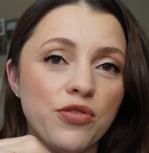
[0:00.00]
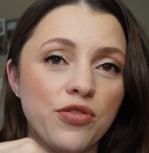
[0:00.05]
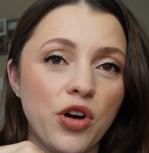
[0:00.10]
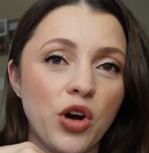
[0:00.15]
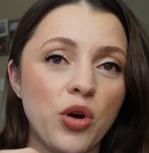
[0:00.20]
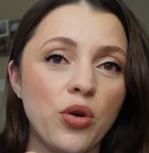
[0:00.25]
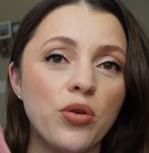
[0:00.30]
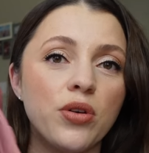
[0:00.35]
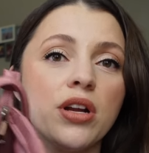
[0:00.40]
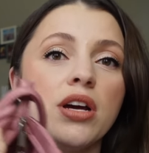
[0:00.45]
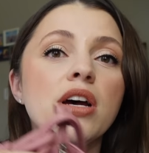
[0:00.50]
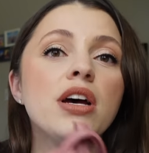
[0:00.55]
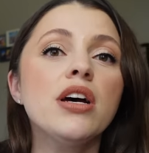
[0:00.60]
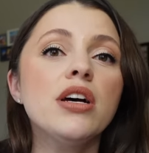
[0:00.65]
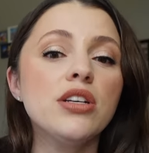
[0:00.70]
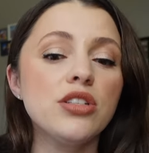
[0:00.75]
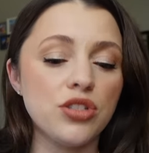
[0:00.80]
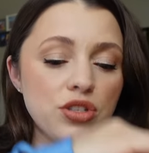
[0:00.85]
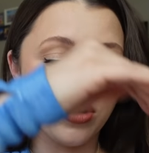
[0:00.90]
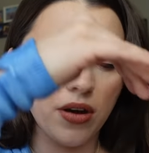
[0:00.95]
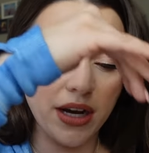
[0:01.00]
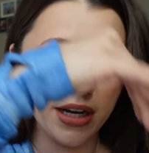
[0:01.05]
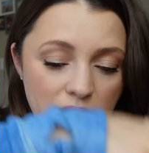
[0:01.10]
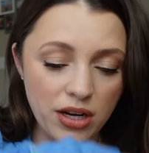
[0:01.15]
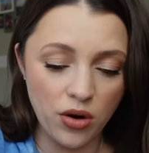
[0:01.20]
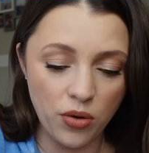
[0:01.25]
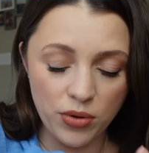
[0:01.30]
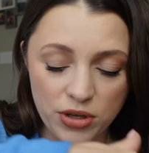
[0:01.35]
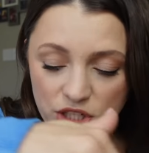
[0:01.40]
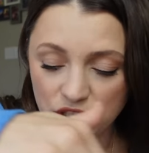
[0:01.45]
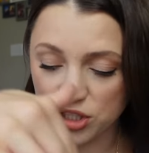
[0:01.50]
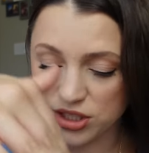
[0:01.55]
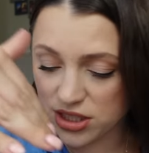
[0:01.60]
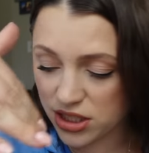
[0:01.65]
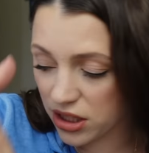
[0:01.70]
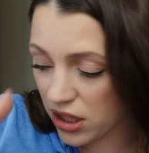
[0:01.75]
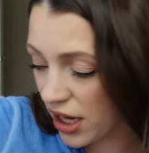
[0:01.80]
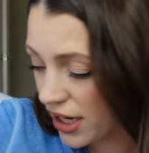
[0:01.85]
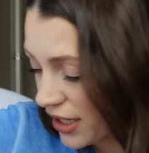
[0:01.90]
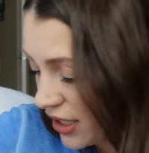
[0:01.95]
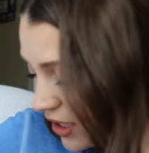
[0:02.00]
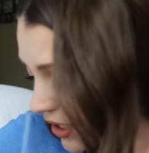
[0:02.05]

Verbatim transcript: phone. So I can always just slide